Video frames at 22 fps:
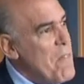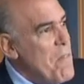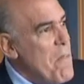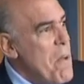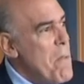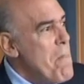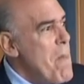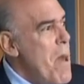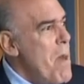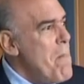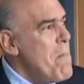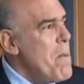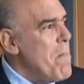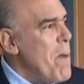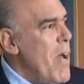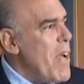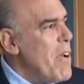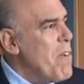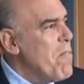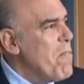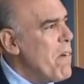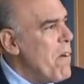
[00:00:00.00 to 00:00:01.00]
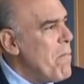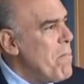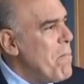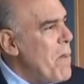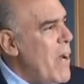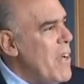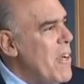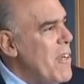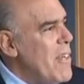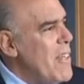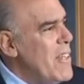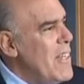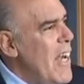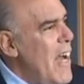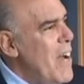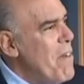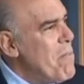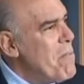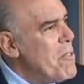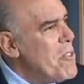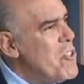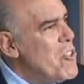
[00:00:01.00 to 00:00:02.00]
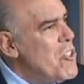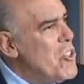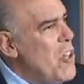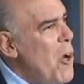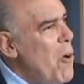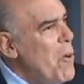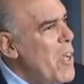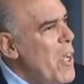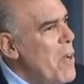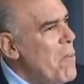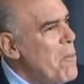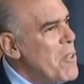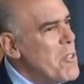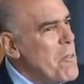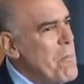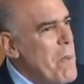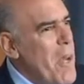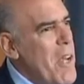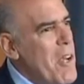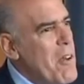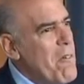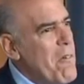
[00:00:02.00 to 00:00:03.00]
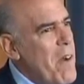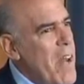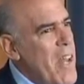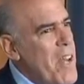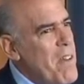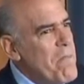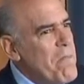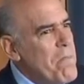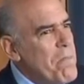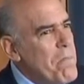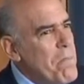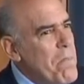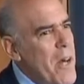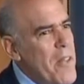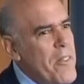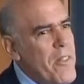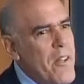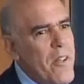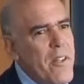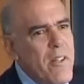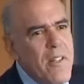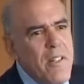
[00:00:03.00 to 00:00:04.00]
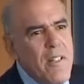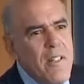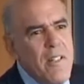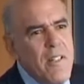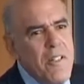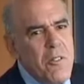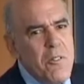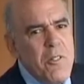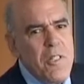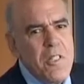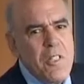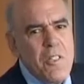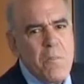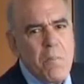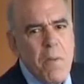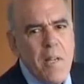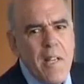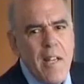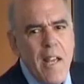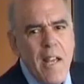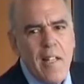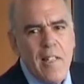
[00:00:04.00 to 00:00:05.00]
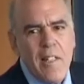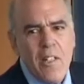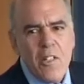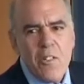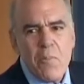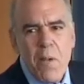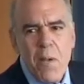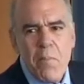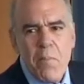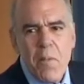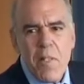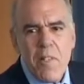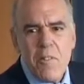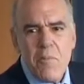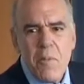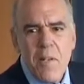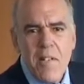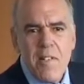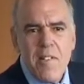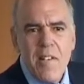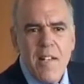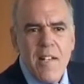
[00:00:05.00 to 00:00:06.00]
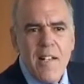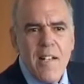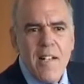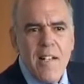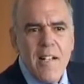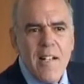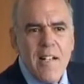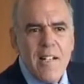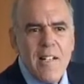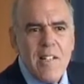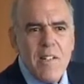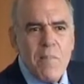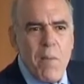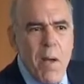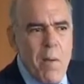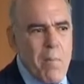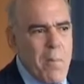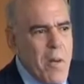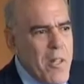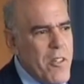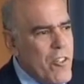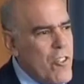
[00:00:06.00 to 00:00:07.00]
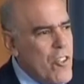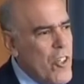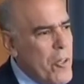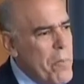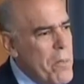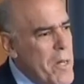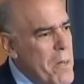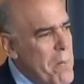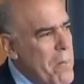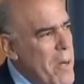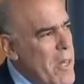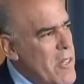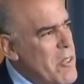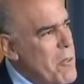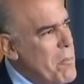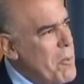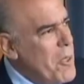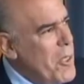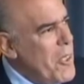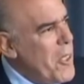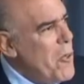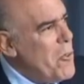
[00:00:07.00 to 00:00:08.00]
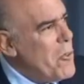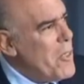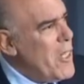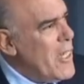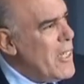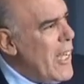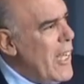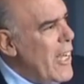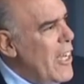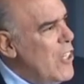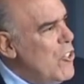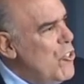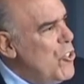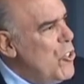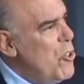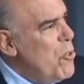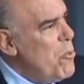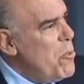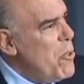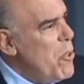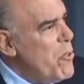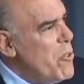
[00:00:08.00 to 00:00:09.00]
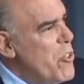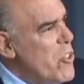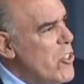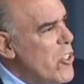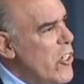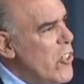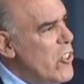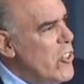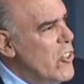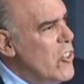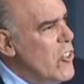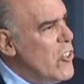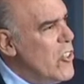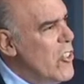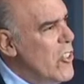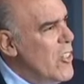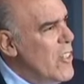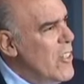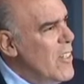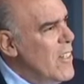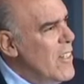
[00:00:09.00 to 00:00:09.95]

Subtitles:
even remember I was joking once with my grandmother, who did speak English. My mother took me to buy some clothing. I got two new shirts.